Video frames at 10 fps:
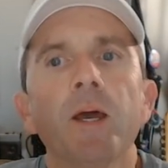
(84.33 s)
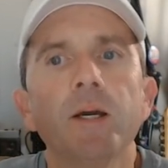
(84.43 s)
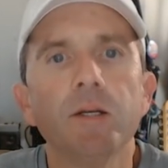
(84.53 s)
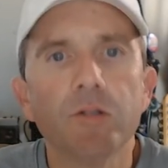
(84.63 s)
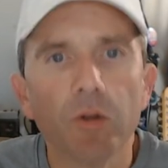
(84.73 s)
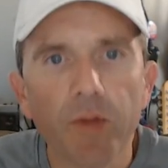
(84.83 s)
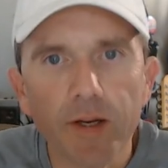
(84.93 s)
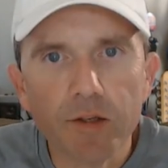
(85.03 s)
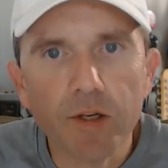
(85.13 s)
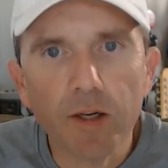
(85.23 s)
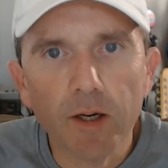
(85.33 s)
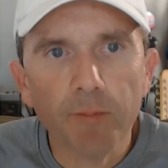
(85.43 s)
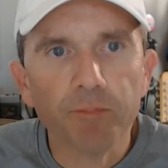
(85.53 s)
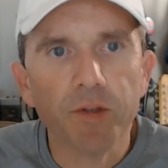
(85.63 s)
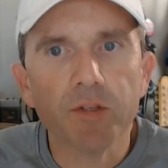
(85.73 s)
So that's
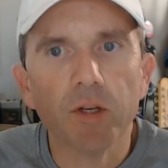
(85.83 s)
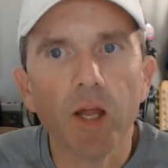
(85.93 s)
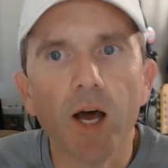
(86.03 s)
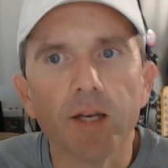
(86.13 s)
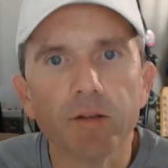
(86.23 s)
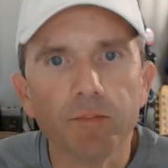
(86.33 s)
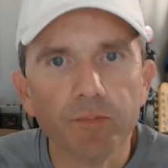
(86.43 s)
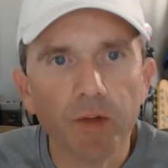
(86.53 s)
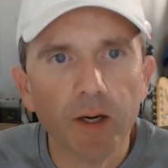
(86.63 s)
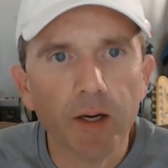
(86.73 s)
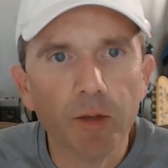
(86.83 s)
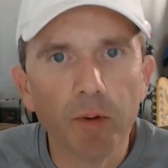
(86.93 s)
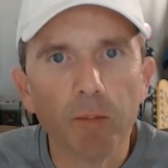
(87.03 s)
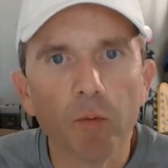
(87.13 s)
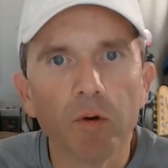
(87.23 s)
a lot. You
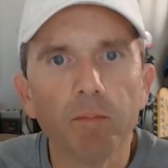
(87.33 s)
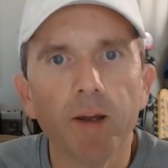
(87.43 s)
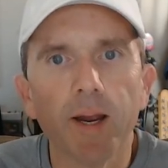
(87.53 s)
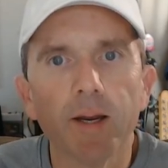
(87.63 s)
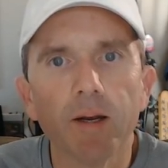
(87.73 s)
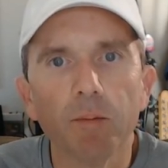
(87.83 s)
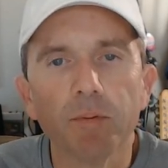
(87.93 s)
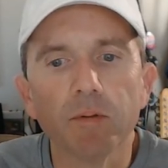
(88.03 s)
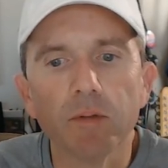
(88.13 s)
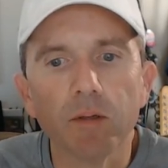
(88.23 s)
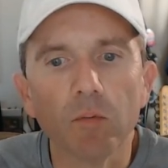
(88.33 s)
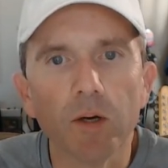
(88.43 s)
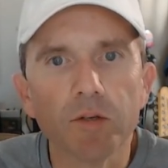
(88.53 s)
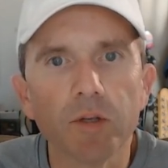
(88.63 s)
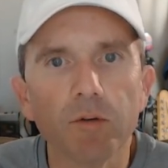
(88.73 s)
probably want to back it up and
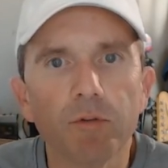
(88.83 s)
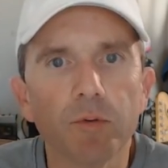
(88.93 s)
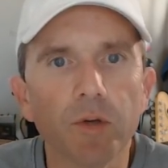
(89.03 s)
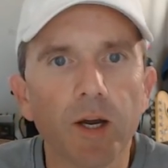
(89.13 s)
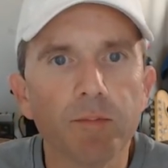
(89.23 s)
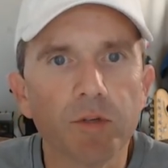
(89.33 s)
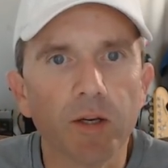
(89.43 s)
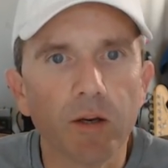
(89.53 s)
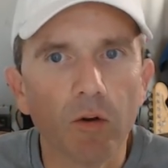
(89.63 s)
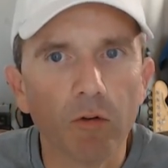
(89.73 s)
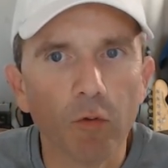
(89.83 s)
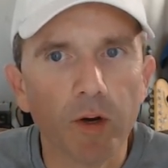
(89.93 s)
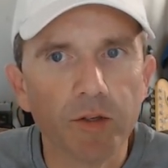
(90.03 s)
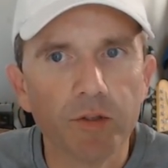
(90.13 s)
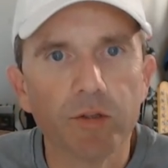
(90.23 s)
watch that a few times and get all of what
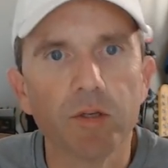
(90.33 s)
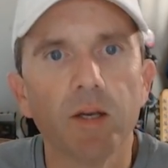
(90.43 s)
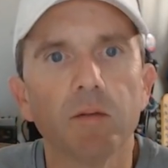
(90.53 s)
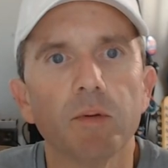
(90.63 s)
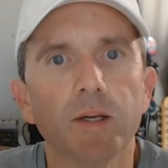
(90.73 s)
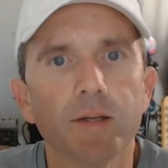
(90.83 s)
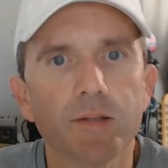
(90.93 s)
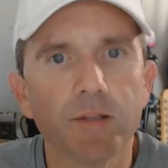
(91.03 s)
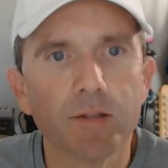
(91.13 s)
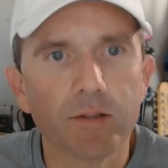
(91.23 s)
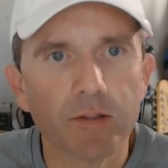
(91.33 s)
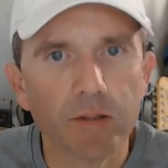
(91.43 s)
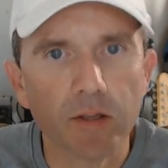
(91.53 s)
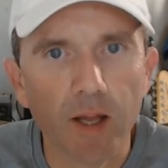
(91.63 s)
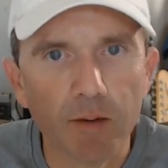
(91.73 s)
I just said, because
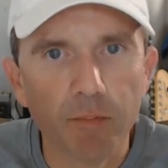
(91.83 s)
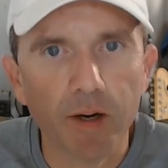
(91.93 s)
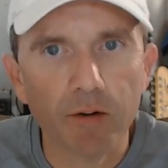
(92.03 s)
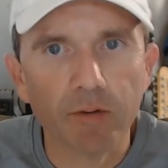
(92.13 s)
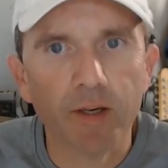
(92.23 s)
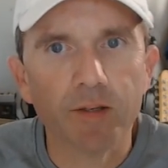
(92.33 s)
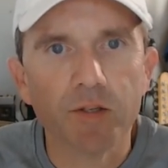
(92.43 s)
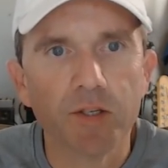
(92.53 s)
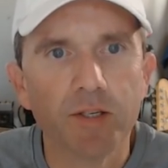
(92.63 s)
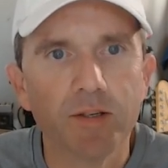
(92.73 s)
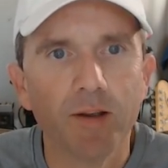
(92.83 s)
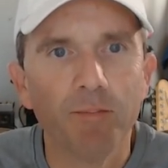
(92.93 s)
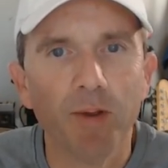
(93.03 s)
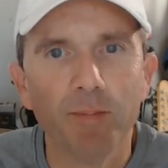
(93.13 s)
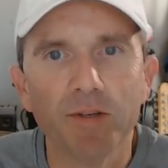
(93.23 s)
it's a lot bigger than it
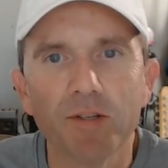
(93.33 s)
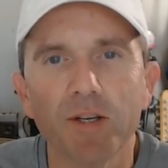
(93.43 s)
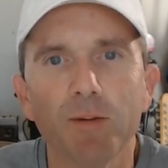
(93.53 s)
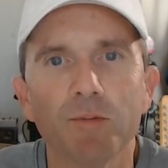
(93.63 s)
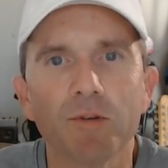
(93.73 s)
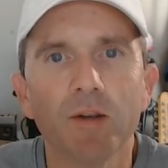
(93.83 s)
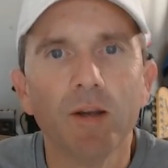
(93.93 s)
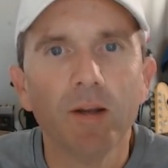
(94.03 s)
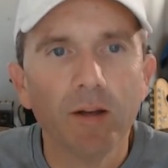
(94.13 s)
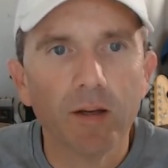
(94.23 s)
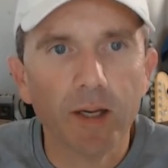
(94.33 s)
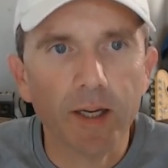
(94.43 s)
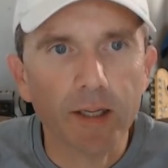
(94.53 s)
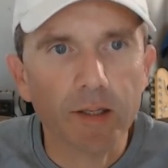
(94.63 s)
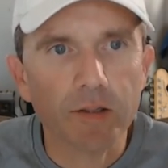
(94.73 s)
maybe seems like
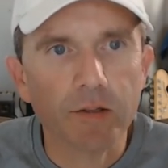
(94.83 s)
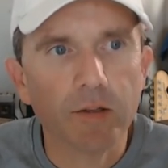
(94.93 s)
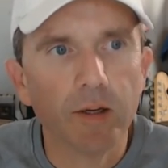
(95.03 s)
it is.